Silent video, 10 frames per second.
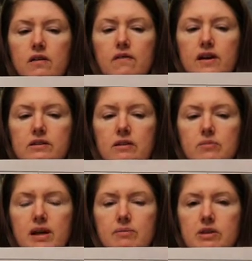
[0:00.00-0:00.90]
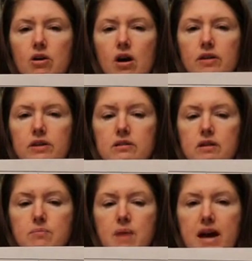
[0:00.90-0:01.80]
They sometimes call this a
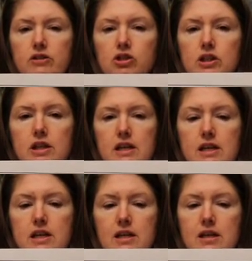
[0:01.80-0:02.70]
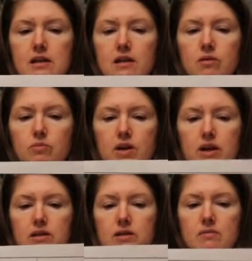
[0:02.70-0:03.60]
magic E
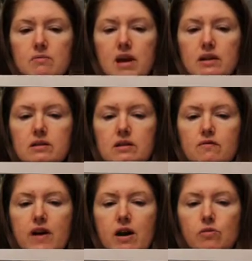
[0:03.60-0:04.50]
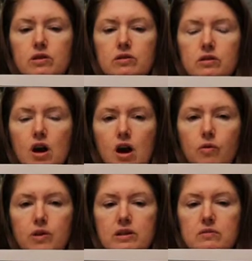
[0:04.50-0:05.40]
because it makes the vowels
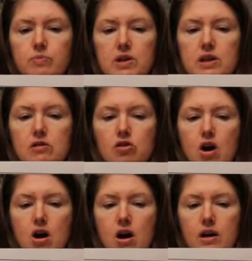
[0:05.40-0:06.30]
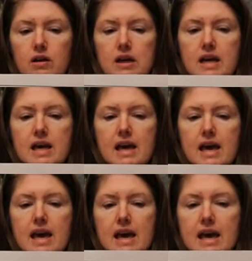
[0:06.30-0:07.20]
always be long.
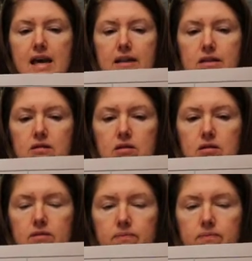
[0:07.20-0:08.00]
8.